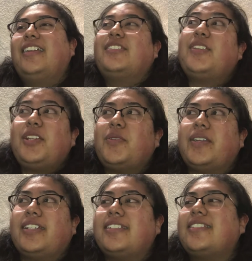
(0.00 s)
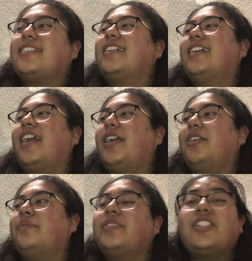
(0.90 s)
So anyways,
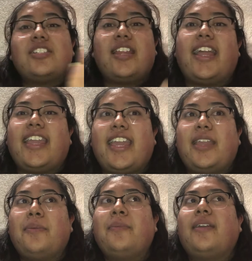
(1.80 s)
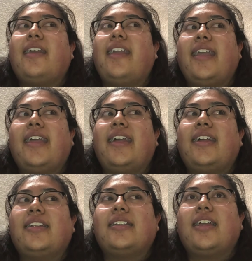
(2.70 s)
then July came,
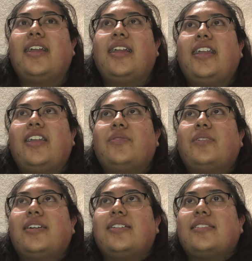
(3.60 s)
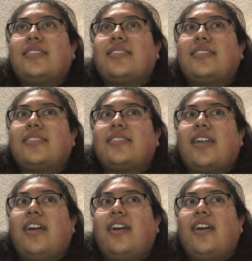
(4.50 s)
and it was
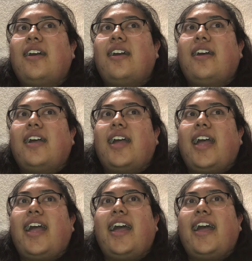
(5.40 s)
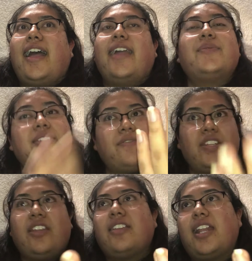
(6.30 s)
a
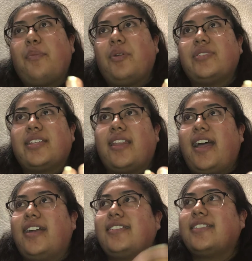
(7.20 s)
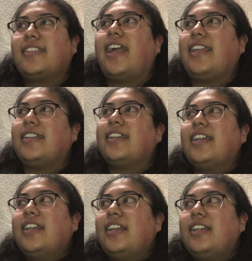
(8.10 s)
video that I posted last.
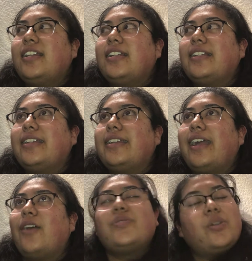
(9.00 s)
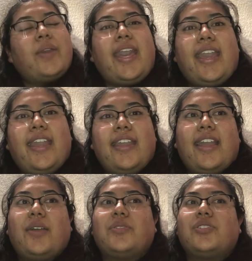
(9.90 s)
I was okay.
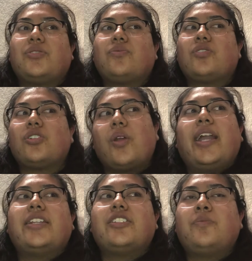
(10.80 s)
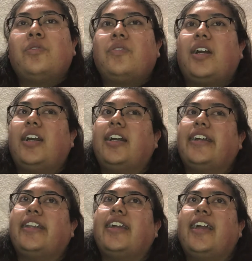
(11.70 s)
I was trying to move
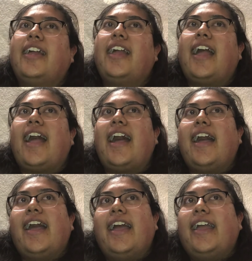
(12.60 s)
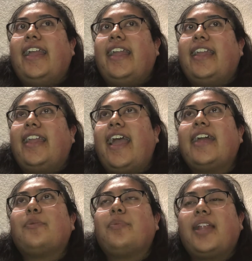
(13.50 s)
on. I had
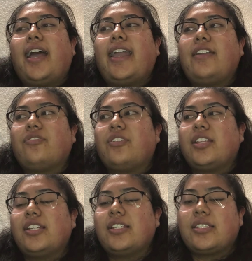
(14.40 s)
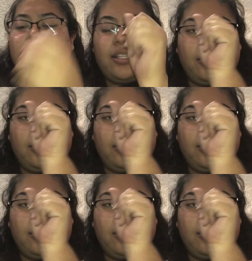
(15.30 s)
applied for this